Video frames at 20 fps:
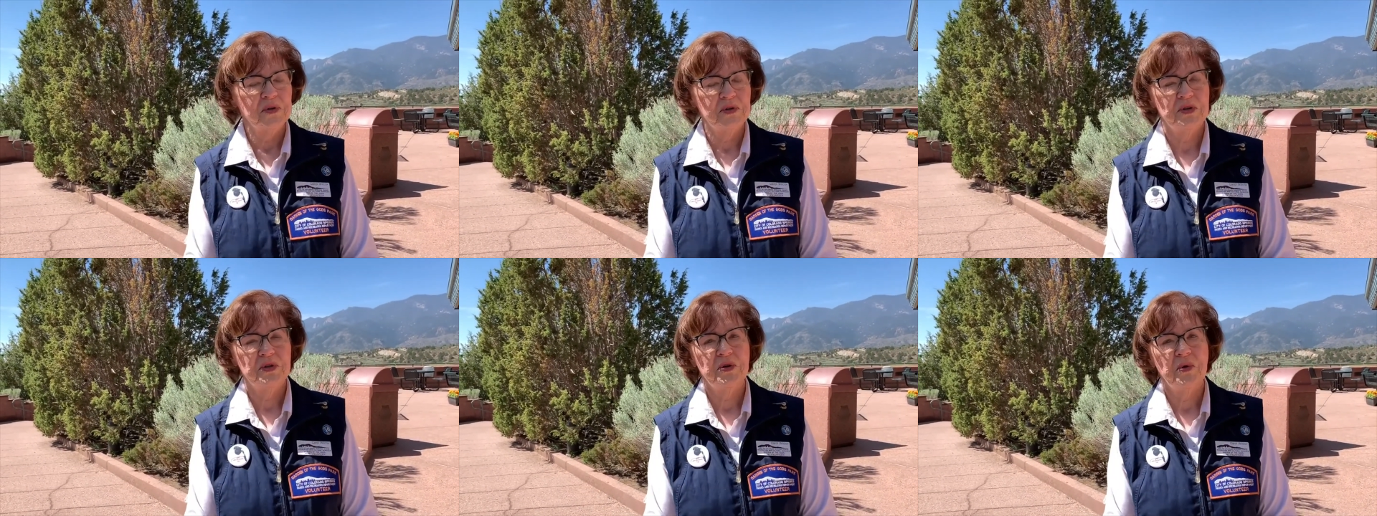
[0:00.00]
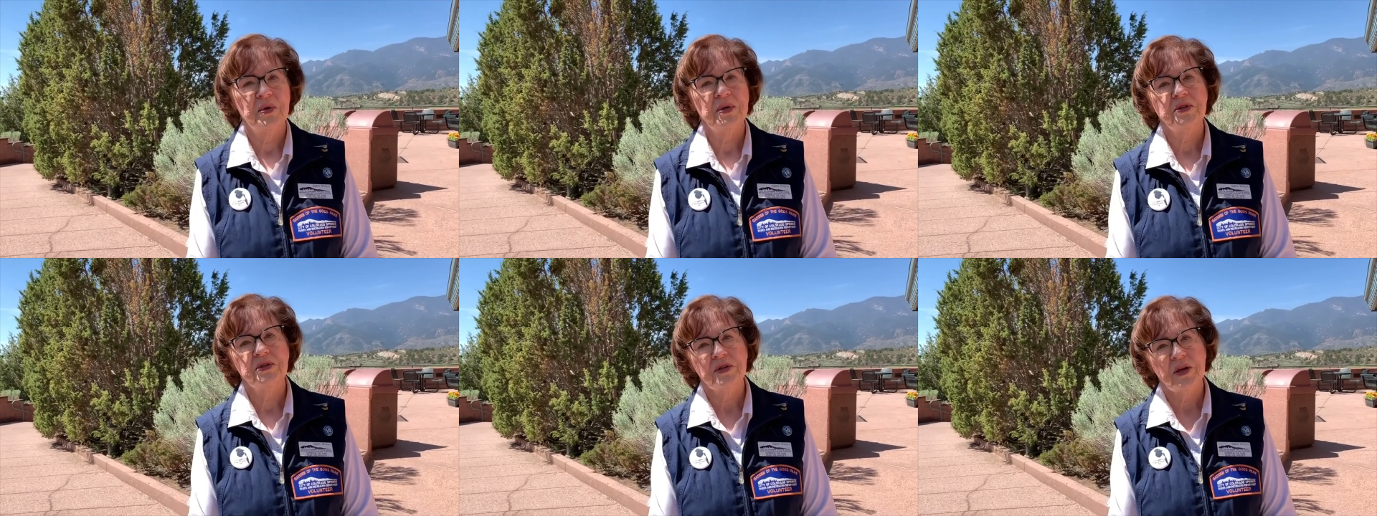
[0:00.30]
So
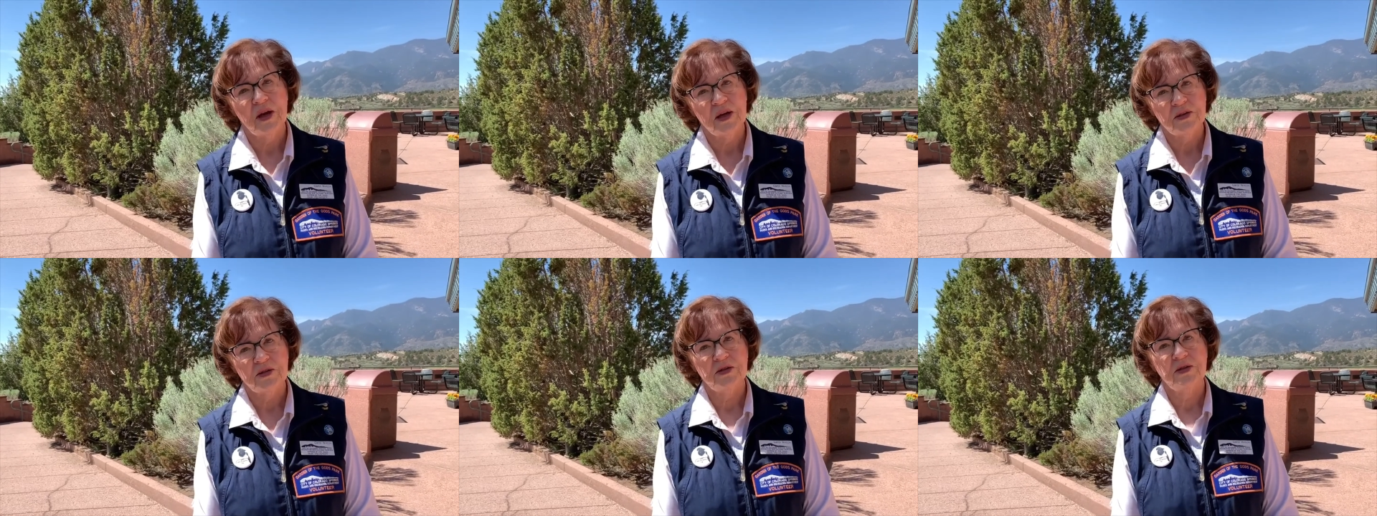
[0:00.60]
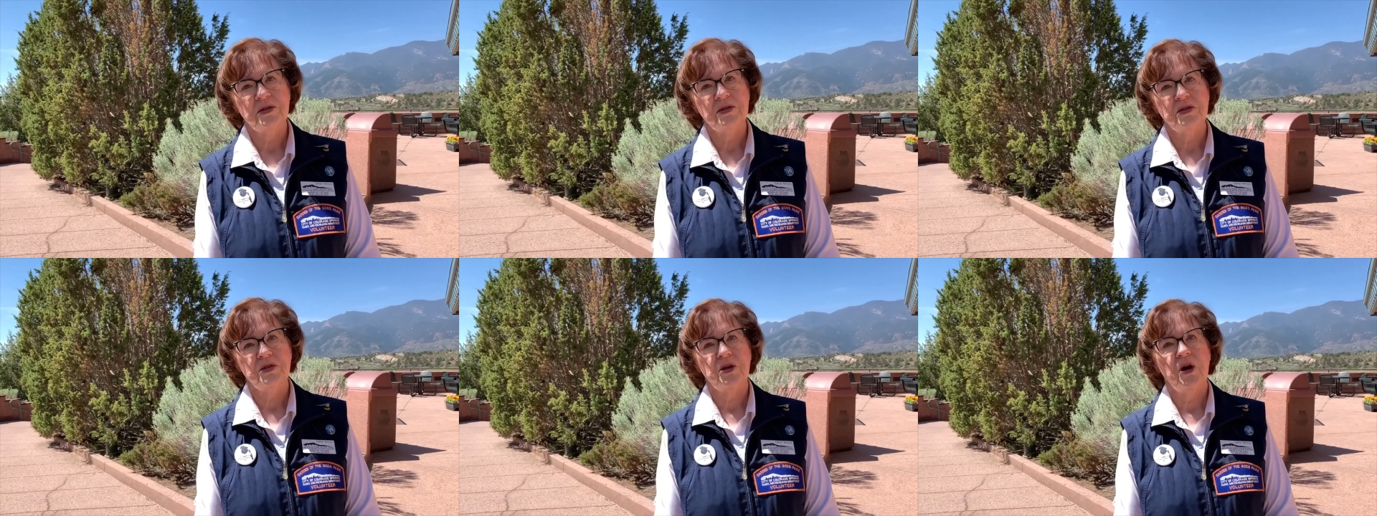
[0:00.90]
its
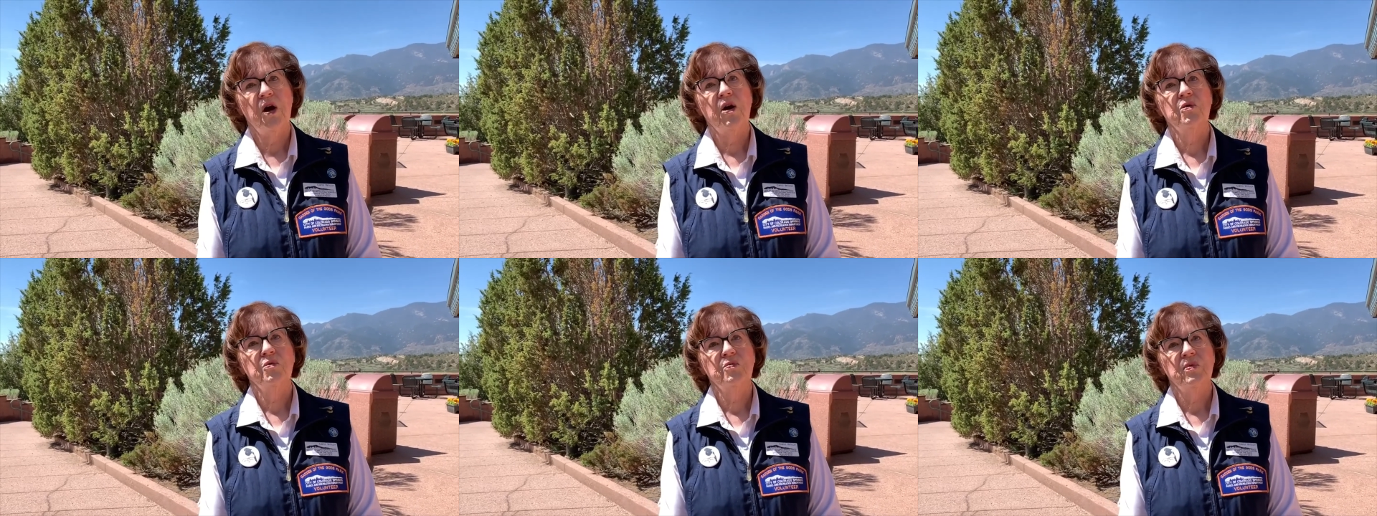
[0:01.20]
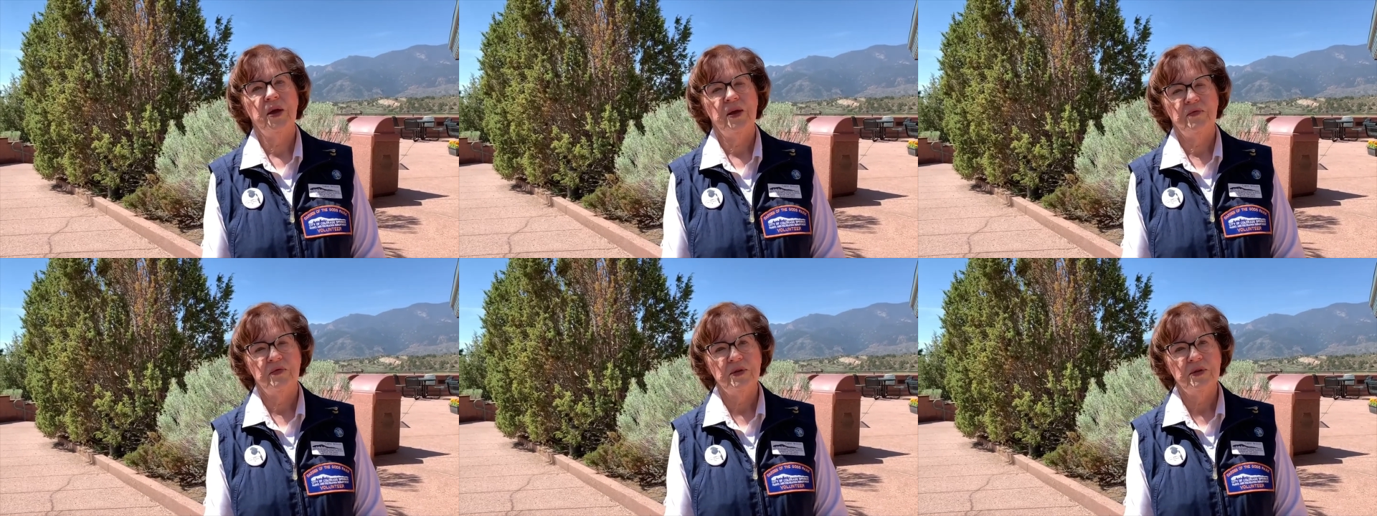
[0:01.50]
cousins are
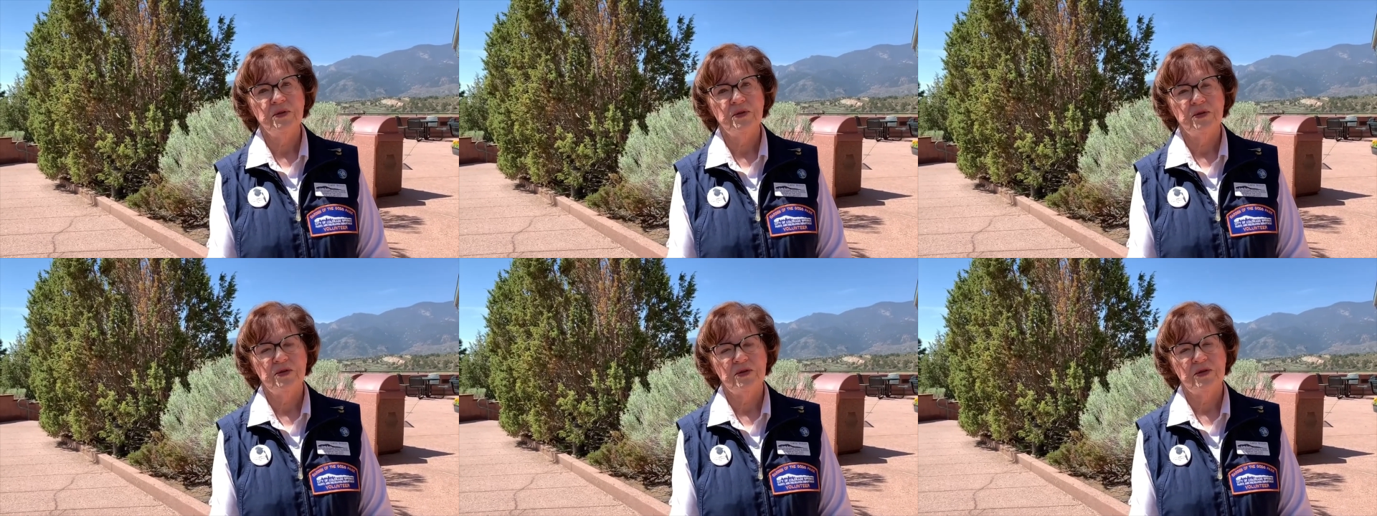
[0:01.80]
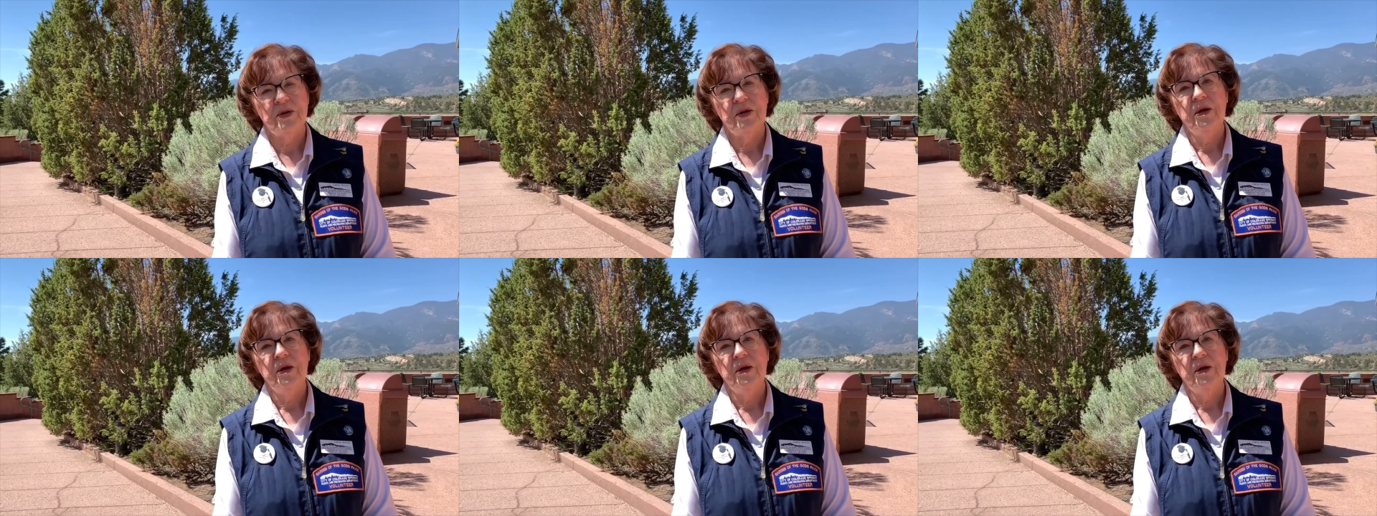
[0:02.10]
ravens